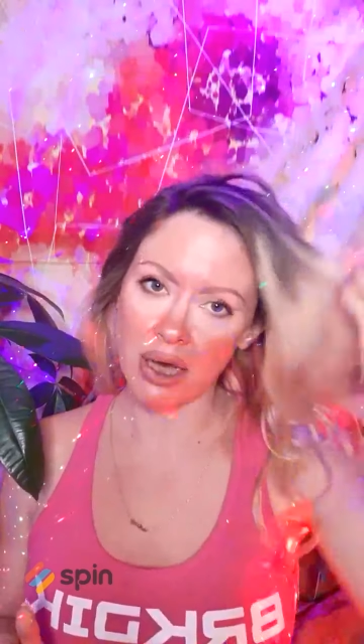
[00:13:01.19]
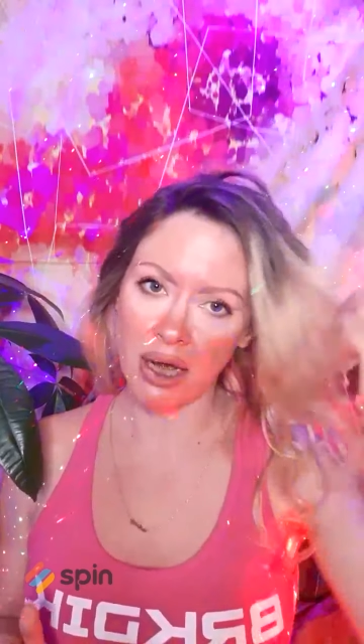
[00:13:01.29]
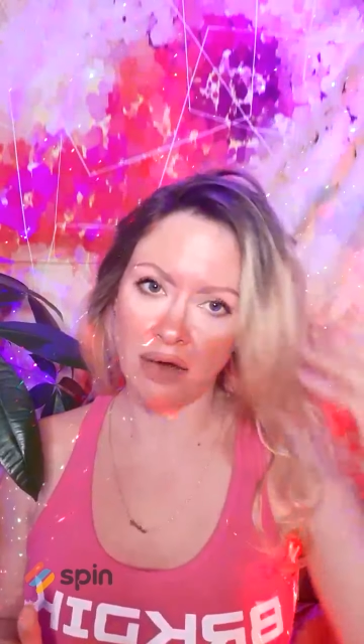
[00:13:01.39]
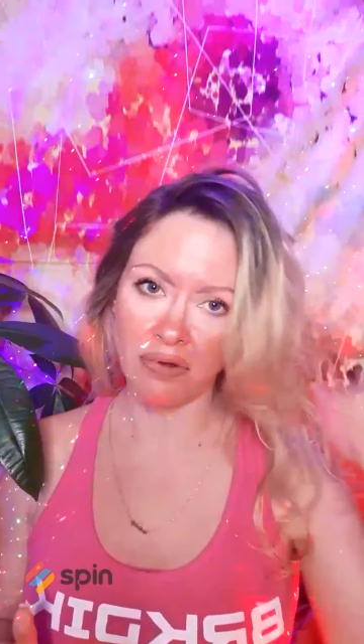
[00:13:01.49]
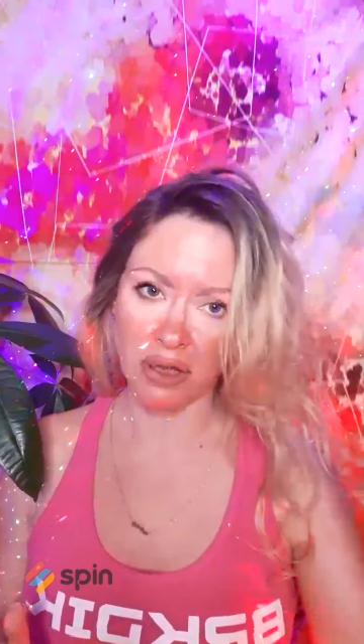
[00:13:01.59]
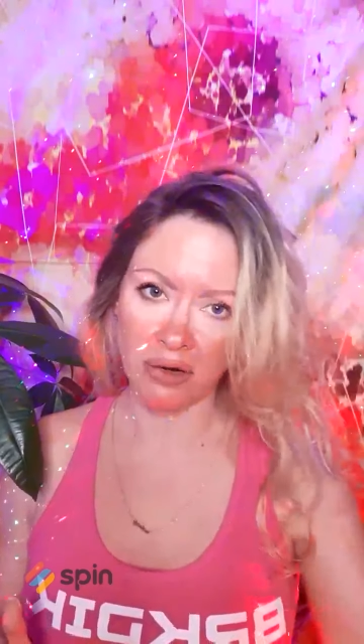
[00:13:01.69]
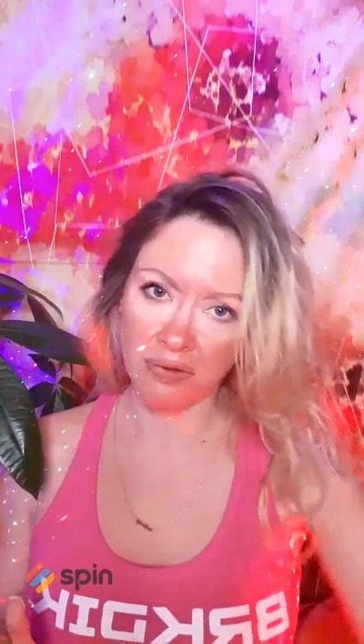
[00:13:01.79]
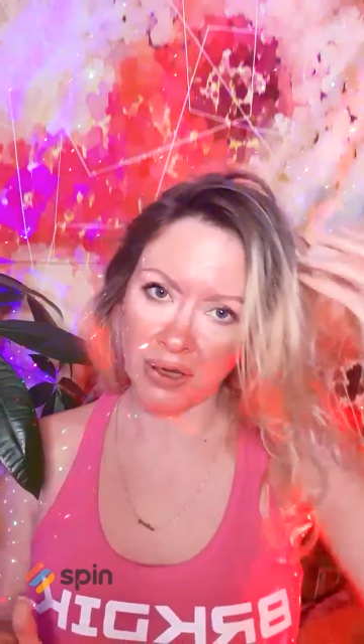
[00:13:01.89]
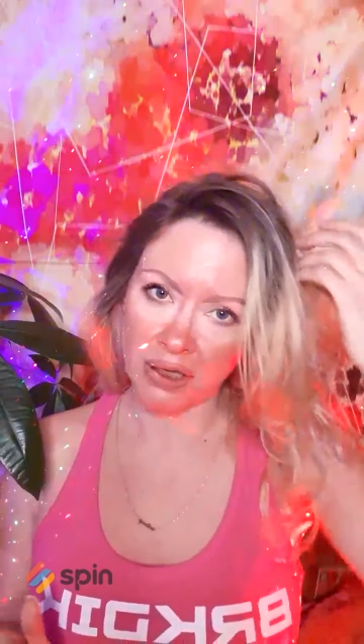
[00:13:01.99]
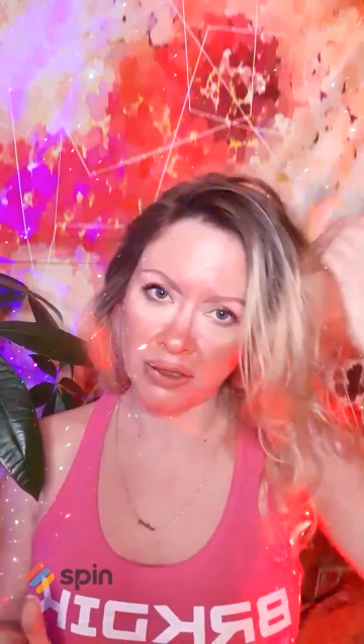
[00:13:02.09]
I have a lot of
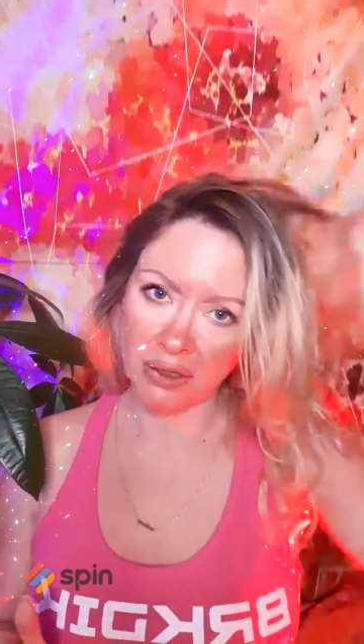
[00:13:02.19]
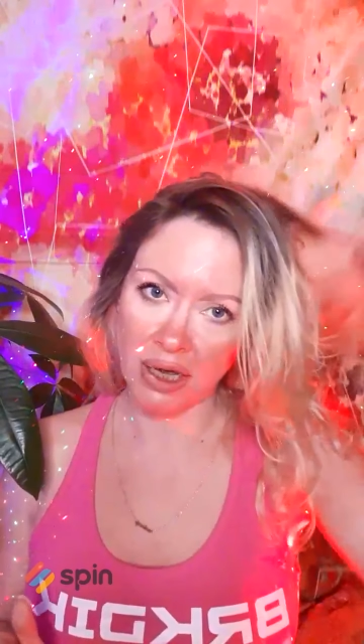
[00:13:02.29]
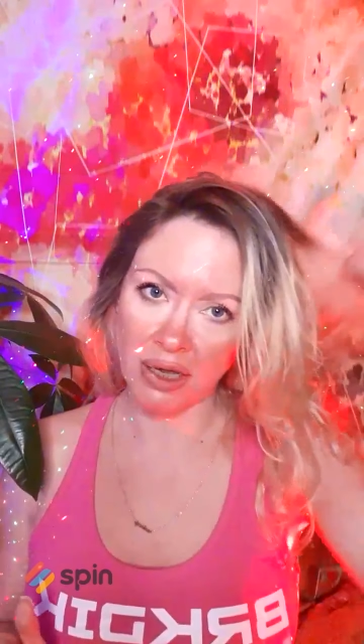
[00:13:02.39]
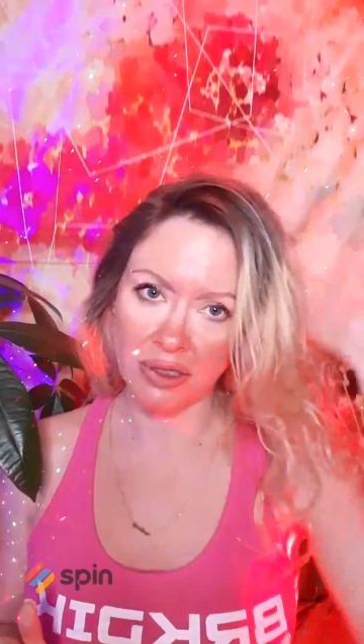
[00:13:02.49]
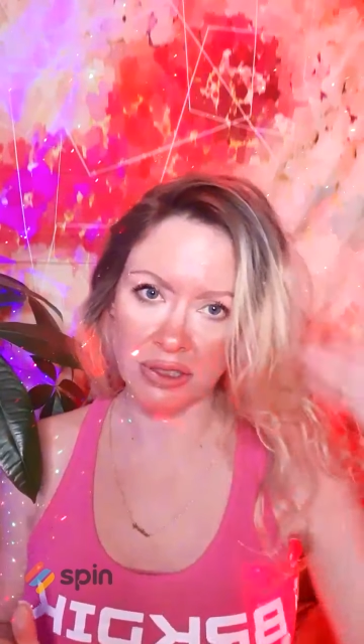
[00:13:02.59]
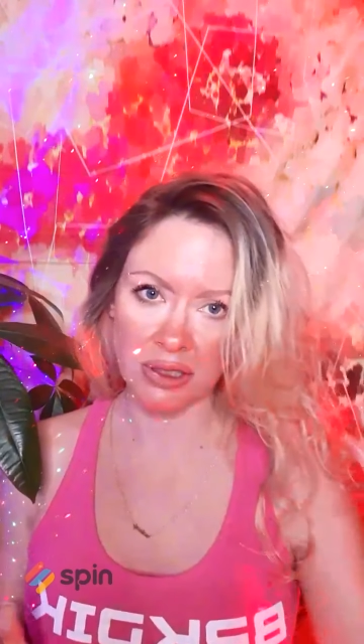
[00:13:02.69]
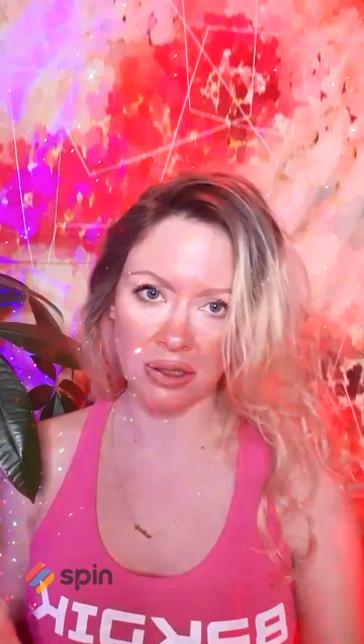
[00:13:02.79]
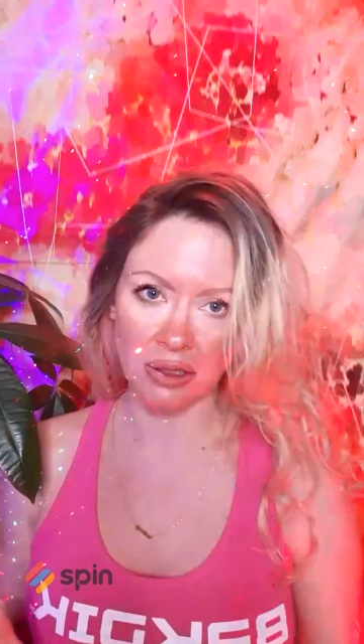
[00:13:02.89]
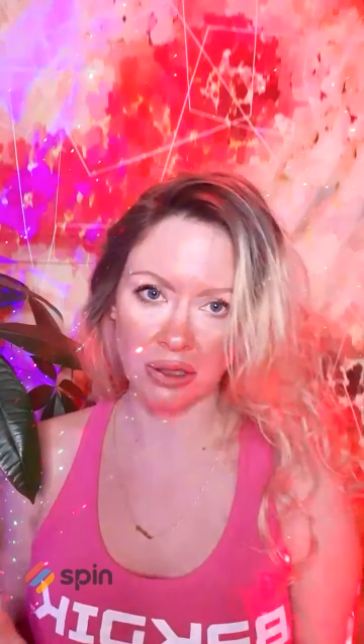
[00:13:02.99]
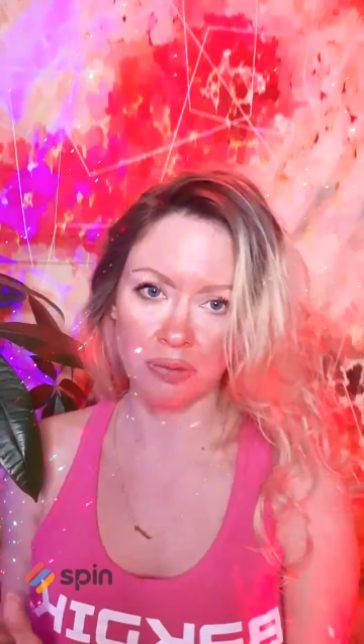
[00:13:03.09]
faith that this
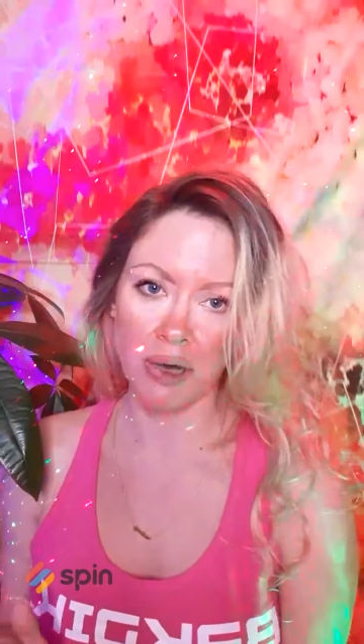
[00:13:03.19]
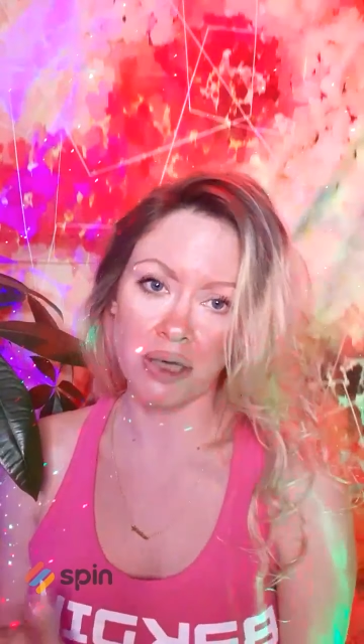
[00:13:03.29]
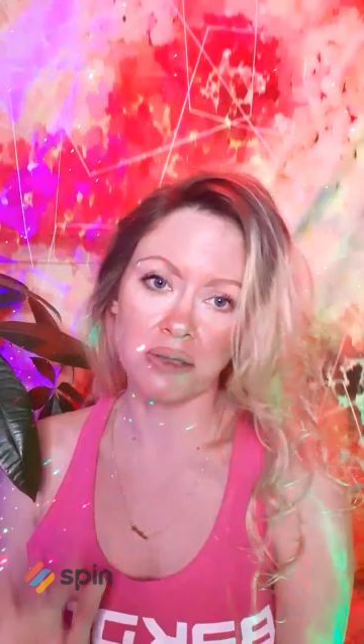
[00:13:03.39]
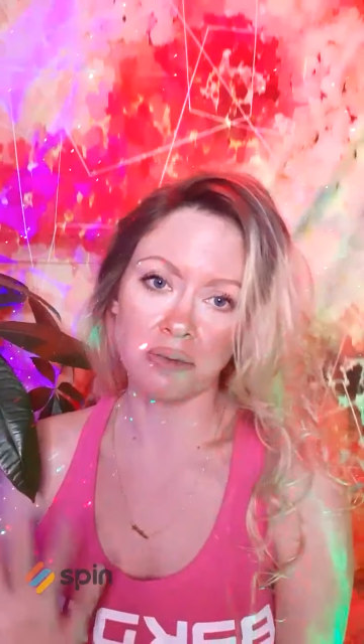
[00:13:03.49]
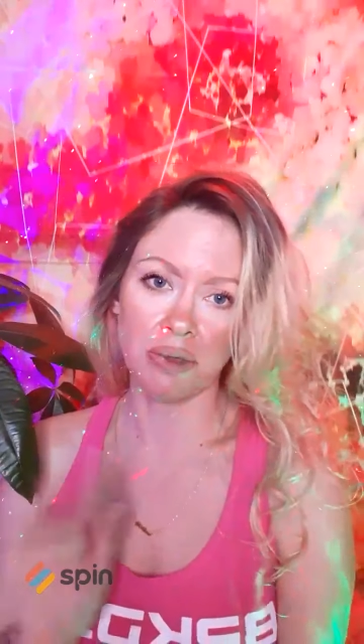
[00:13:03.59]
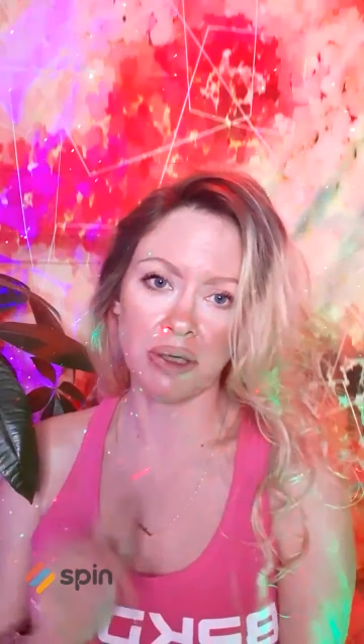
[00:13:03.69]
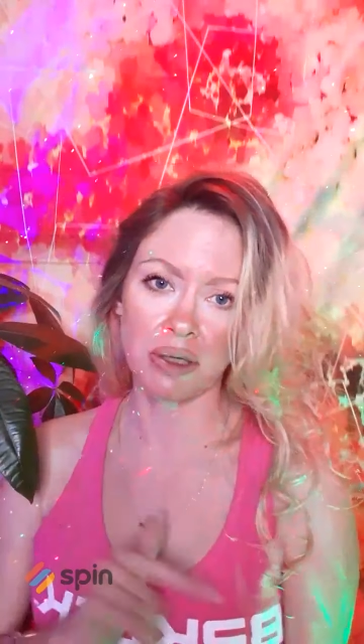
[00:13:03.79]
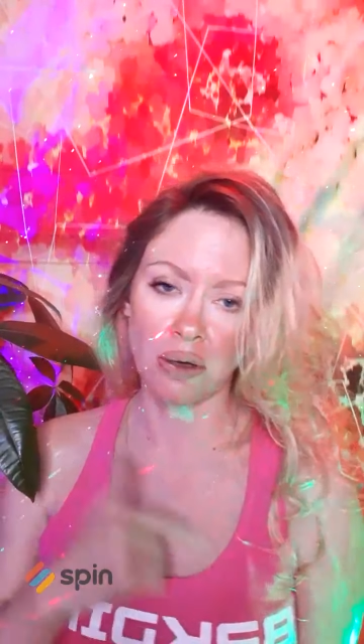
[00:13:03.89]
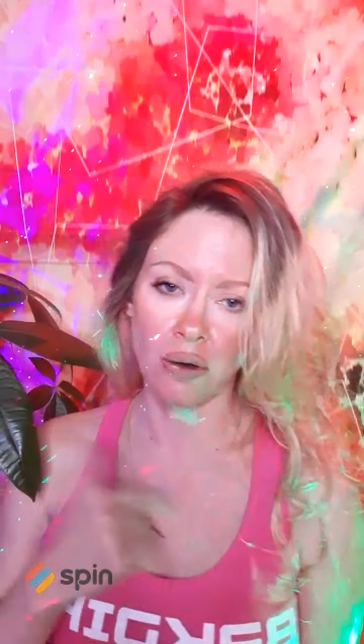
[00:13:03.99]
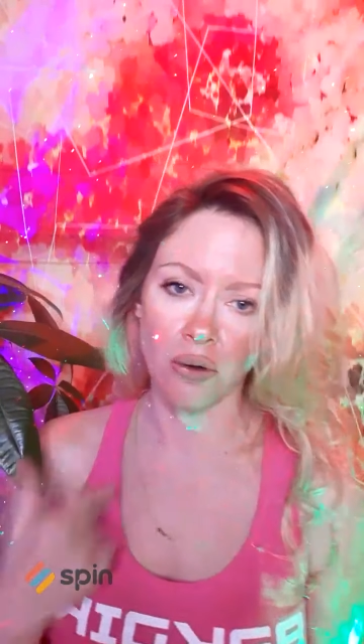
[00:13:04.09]
could possibly be
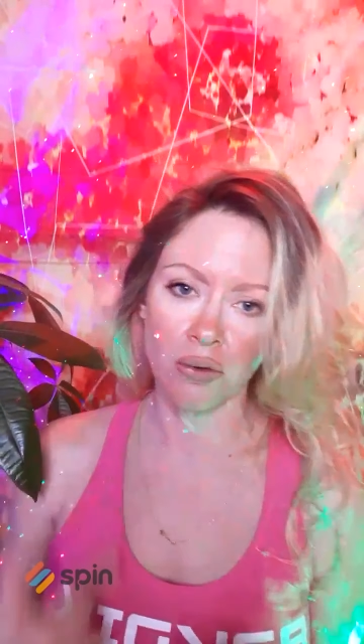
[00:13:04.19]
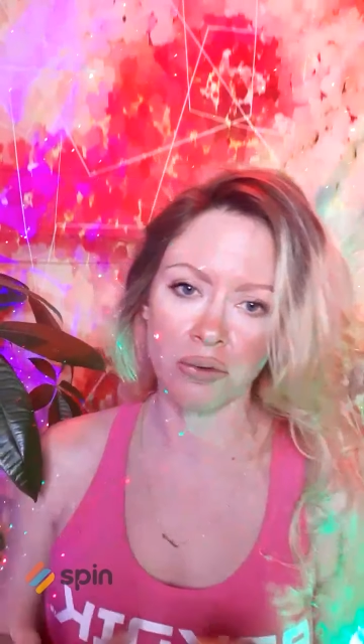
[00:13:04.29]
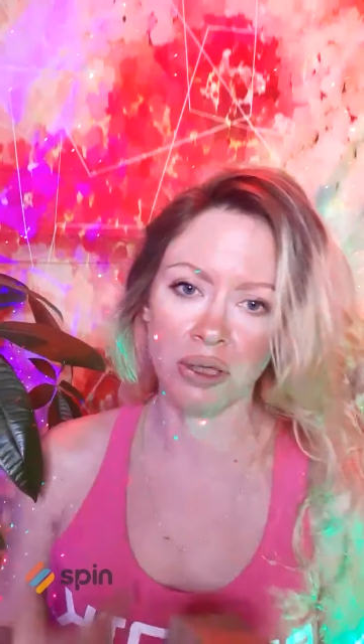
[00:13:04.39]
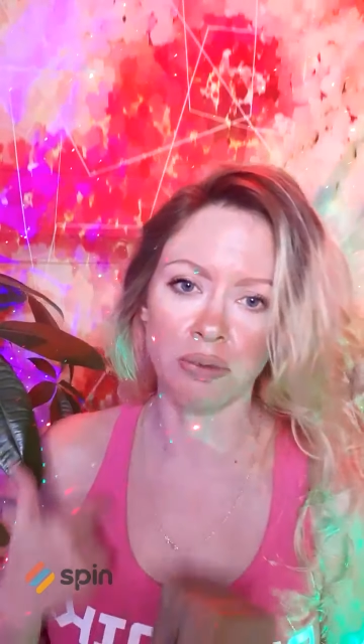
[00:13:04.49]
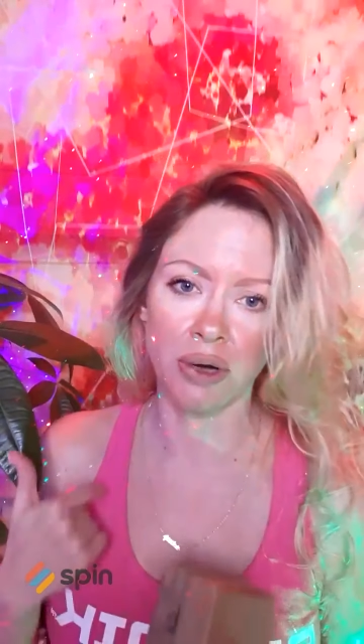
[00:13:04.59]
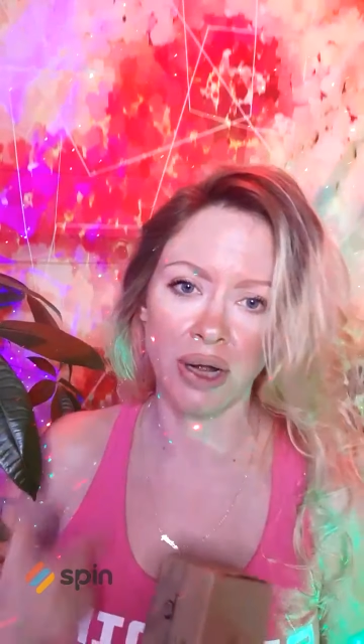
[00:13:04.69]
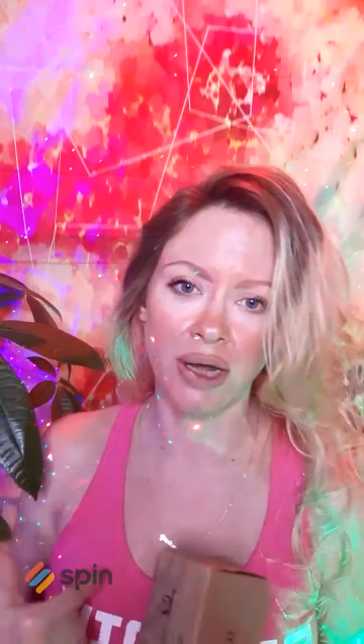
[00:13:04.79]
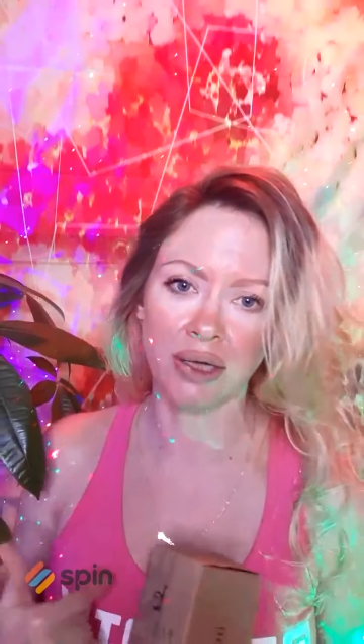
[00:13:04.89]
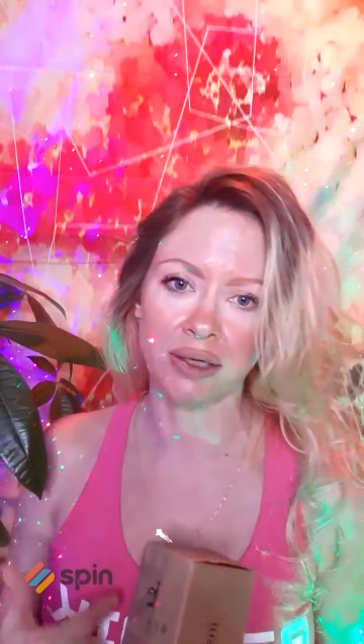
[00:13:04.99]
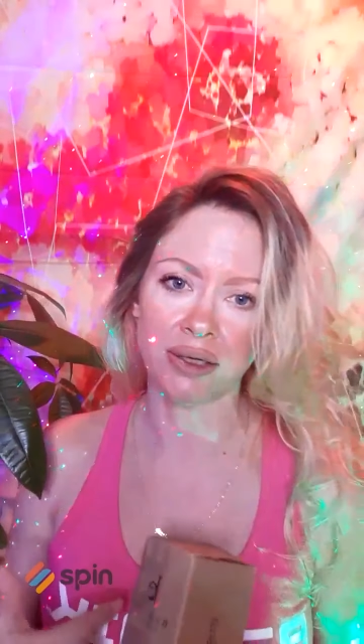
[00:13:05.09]
the only
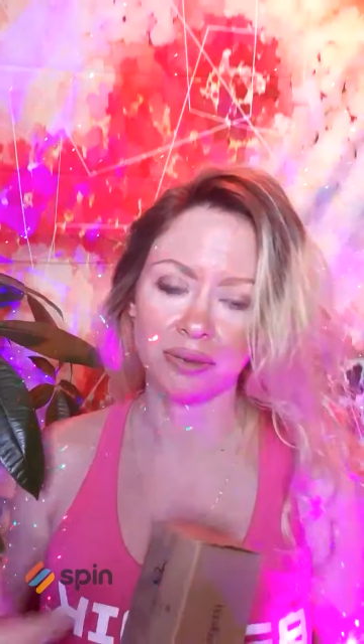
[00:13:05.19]
brand